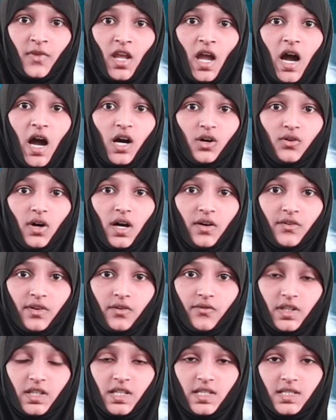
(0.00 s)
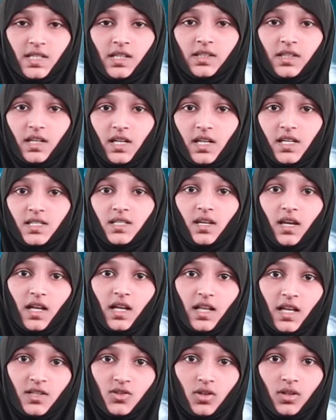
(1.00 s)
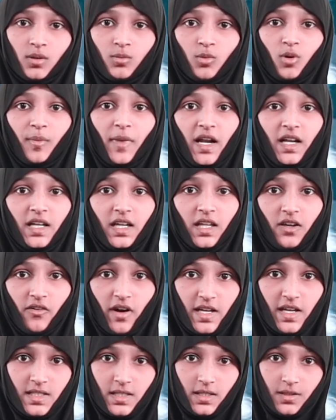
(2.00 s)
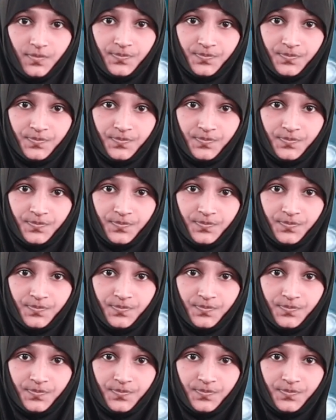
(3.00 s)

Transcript: However, with this increased reliance on the mobile device,